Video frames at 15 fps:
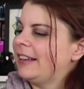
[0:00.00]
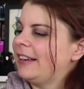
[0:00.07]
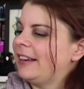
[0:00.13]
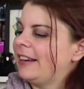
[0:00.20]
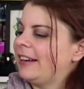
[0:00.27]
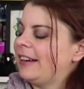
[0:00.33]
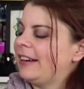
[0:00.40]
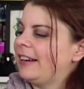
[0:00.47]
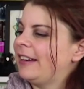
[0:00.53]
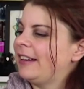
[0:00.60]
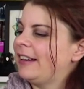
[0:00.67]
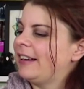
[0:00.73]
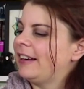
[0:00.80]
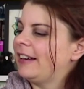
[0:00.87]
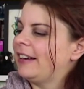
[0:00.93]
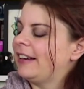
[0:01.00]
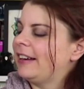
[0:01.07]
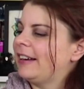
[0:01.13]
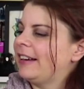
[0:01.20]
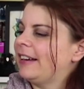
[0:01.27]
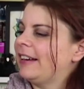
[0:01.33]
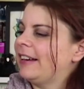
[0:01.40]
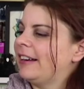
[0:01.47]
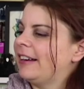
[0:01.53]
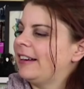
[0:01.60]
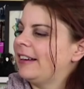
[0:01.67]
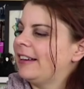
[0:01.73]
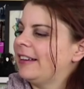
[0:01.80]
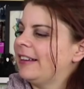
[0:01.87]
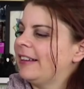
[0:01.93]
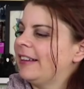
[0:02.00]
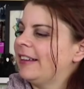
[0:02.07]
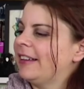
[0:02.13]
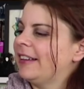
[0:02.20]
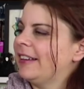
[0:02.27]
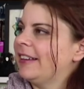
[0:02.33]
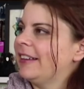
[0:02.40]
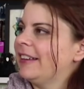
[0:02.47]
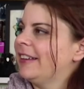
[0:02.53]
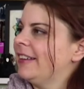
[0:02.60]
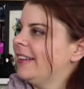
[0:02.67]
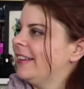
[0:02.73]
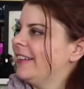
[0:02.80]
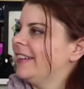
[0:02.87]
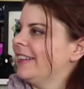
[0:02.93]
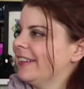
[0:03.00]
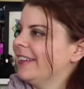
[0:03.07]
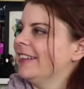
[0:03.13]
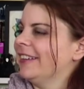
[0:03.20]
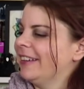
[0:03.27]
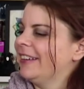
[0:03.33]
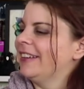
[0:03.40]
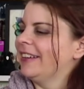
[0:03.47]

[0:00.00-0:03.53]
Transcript: This person isn't speaking.